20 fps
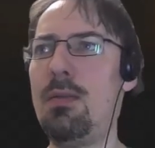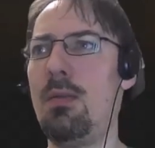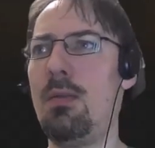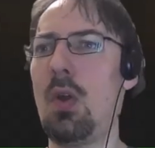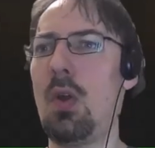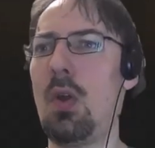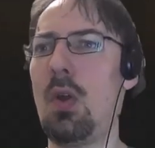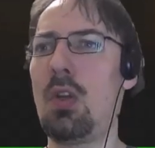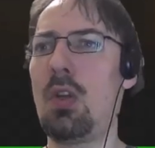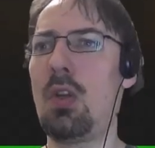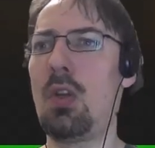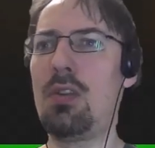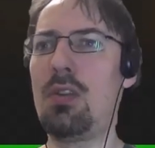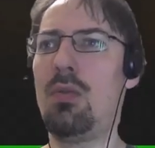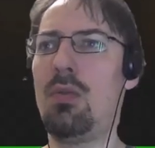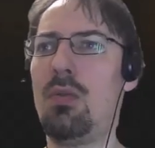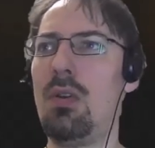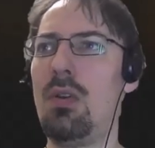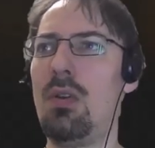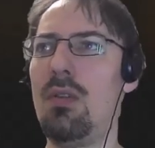see
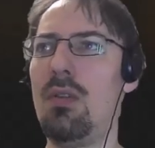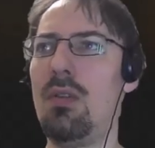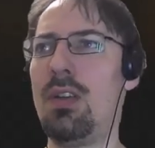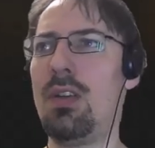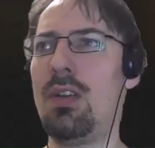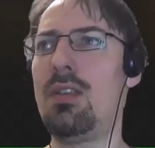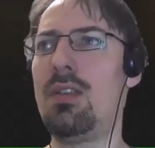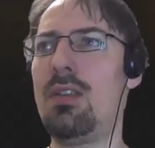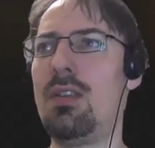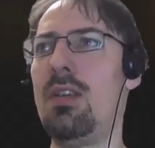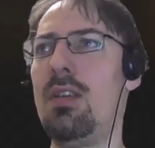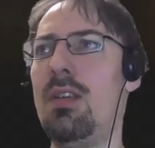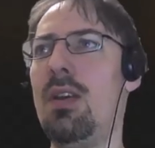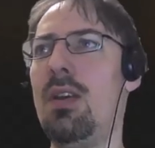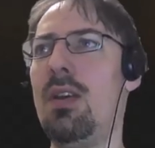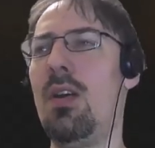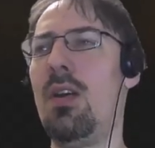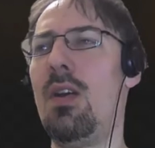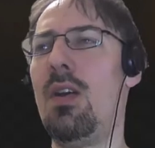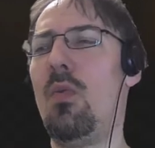which processes
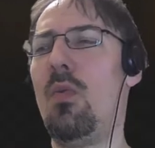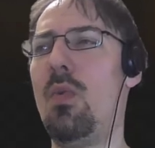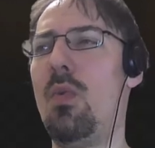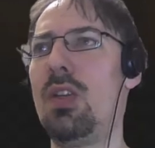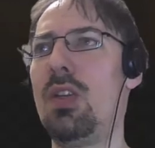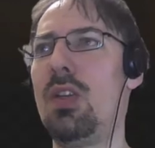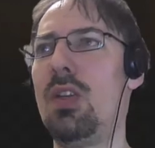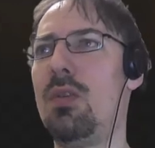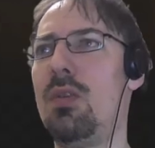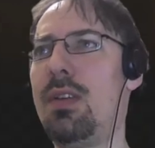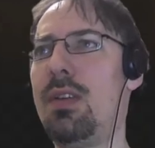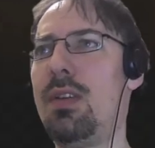are causing it.